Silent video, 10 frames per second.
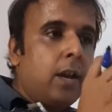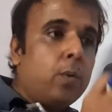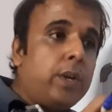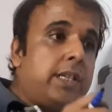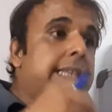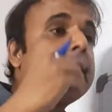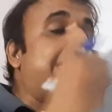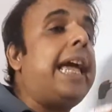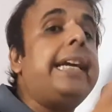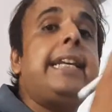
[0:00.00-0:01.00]
which is
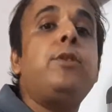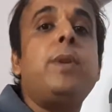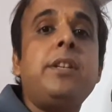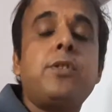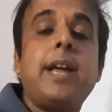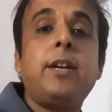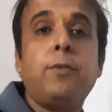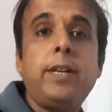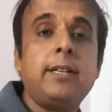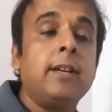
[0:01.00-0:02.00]
likely to interact
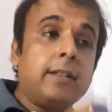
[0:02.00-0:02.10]
with